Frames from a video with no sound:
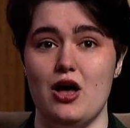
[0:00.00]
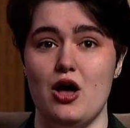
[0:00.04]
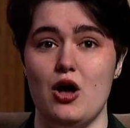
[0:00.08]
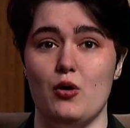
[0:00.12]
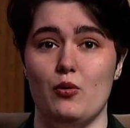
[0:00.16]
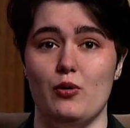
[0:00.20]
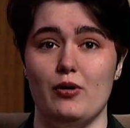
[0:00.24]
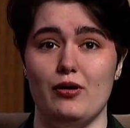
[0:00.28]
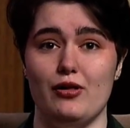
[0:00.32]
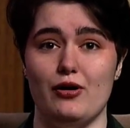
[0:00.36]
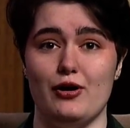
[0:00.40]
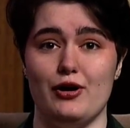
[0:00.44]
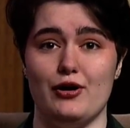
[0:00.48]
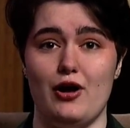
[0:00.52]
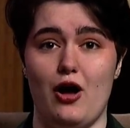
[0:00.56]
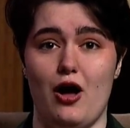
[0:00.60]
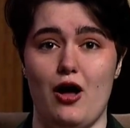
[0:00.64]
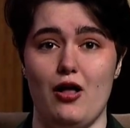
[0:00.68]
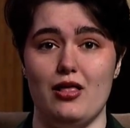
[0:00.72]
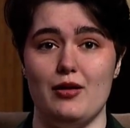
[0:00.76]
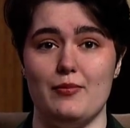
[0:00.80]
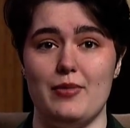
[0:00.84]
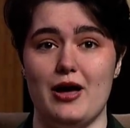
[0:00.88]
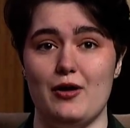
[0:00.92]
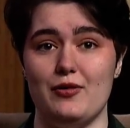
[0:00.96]
We'll learn all
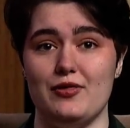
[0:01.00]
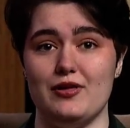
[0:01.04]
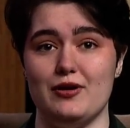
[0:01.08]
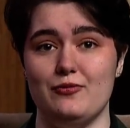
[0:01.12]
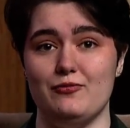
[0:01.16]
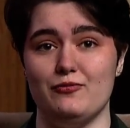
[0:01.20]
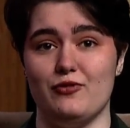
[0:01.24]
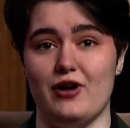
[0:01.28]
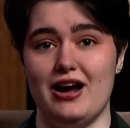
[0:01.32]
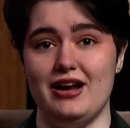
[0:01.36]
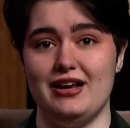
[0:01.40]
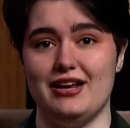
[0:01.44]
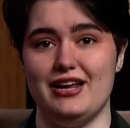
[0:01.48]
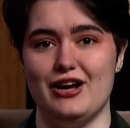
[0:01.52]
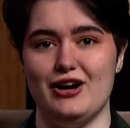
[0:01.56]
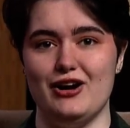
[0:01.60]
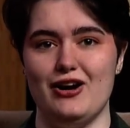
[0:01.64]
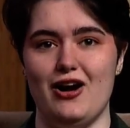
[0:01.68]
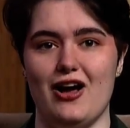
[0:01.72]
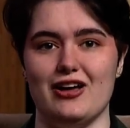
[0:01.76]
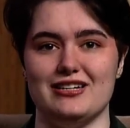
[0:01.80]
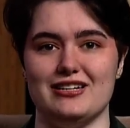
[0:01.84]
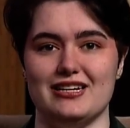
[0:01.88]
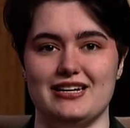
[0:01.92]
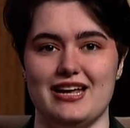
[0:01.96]
about them right here
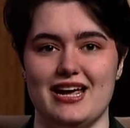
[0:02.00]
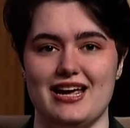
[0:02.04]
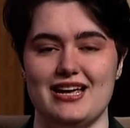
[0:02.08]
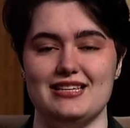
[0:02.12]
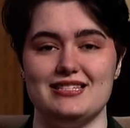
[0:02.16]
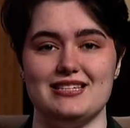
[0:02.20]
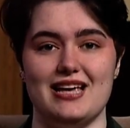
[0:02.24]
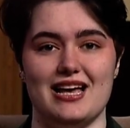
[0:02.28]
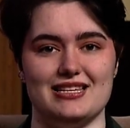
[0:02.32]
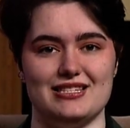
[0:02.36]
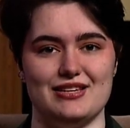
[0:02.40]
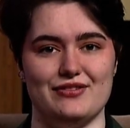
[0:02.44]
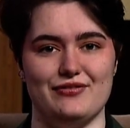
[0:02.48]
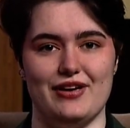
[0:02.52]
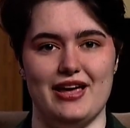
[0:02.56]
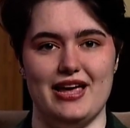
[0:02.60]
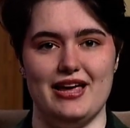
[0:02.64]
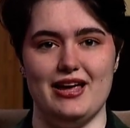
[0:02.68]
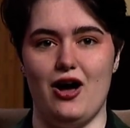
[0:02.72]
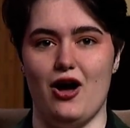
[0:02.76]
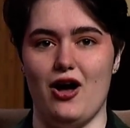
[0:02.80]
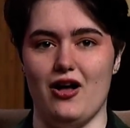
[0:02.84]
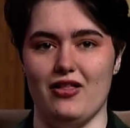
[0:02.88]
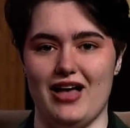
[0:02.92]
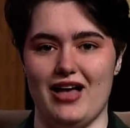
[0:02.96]
on today's SFA All